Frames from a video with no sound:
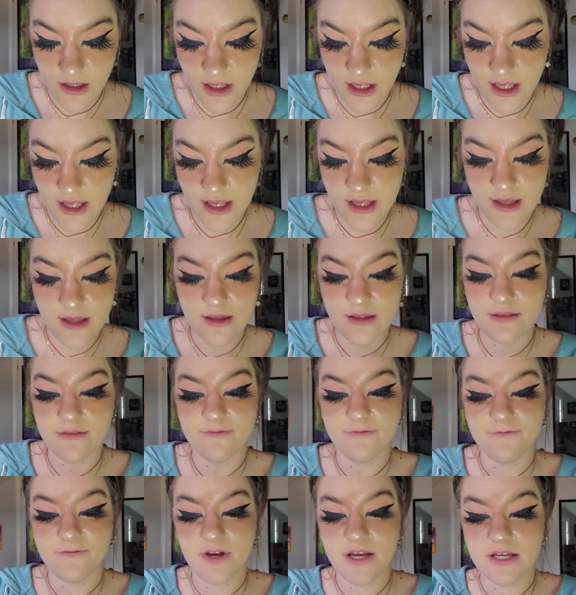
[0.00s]
And
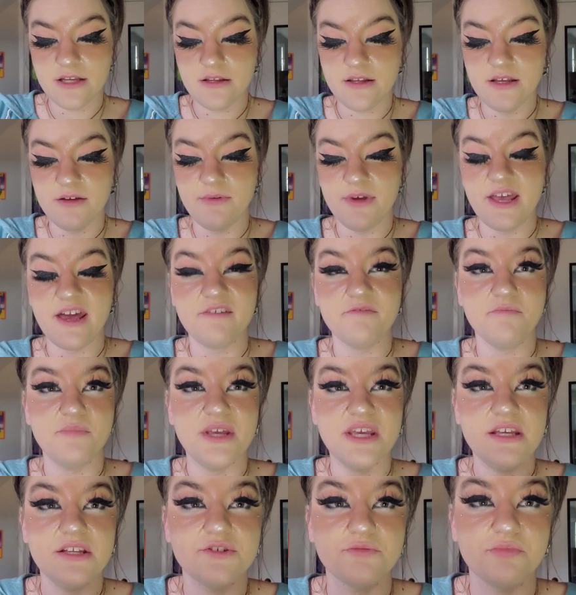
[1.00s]
finally, we have
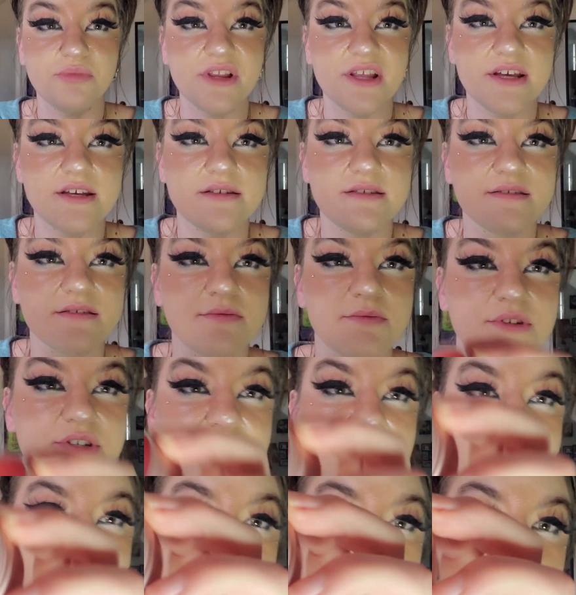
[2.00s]
Peach Bliss, which
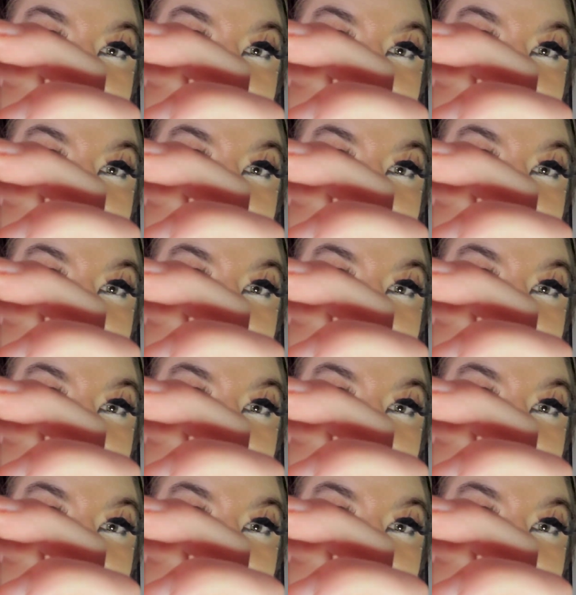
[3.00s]
is our